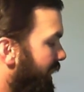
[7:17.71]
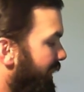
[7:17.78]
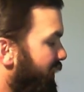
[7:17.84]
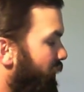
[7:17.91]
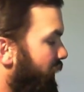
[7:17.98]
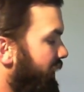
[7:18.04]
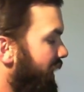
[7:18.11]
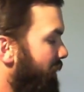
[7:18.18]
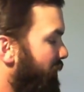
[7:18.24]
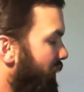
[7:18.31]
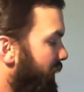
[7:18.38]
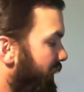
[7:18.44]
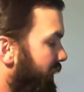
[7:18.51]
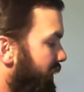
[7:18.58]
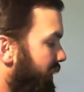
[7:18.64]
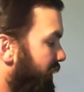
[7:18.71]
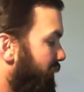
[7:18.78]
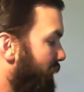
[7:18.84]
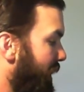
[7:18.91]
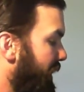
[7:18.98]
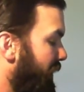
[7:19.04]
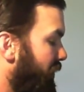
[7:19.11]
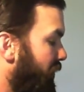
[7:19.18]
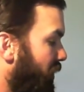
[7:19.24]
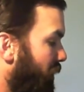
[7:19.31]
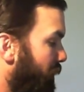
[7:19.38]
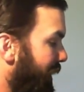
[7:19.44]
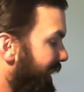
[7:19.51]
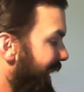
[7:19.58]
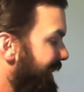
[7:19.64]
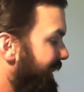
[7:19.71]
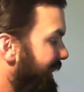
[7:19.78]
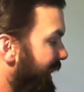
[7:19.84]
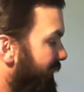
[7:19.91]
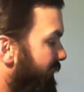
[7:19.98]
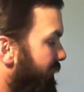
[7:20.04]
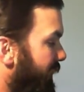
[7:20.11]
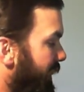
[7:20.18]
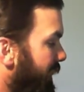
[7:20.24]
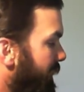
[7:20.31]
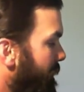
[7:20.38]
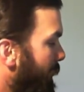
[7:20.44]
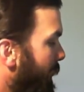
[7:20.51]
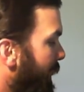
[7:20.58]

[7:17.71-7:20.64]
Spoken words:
So for example, this suspending jerkbait, 8 to 10 feet.